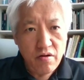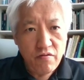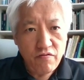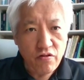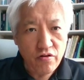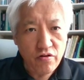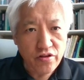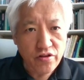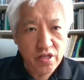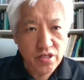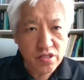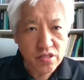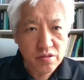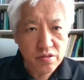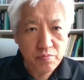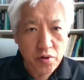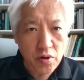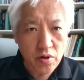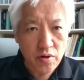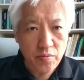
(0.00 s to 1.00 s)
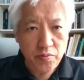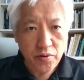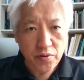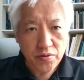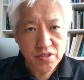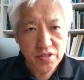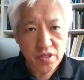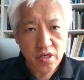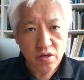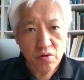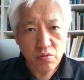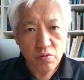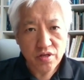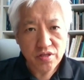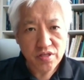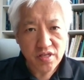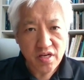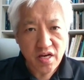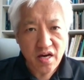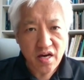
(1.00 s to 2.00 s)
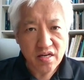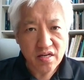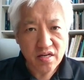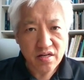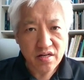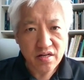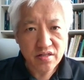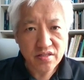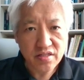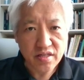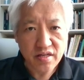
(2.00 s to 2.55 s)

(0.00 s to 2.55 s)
For this purpose he was hired,